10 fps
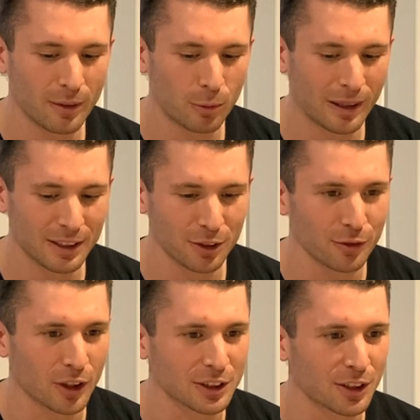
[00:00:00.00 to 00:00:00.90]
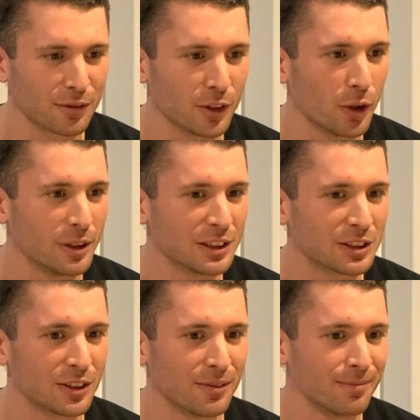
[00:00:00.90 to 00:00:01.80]
When did you first kind of
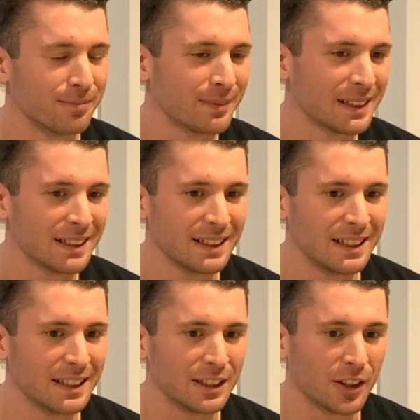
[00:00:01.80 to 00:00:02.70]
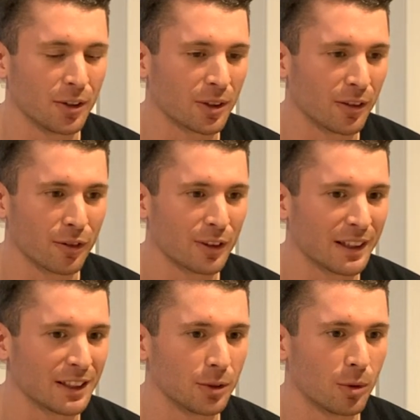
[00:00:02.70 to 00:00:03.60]
notice and, you know, kind of
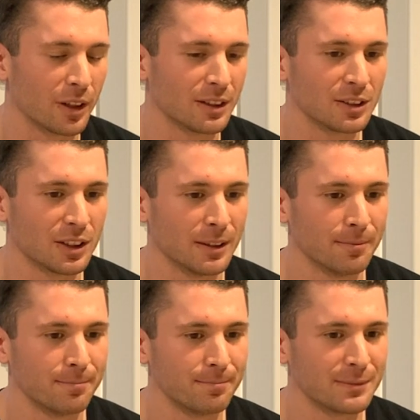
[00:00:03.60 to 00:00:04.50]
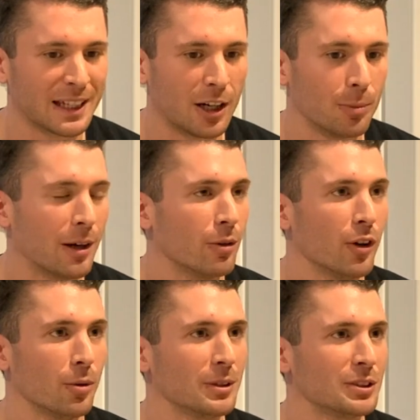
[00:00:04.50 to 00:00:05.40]
think you wanted to help out with
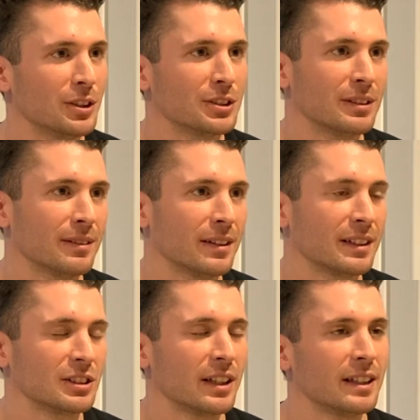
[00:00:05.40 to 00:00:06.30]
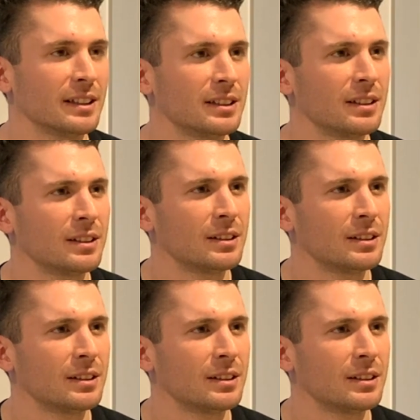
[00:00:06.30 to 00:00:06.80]
homelessness and things like this?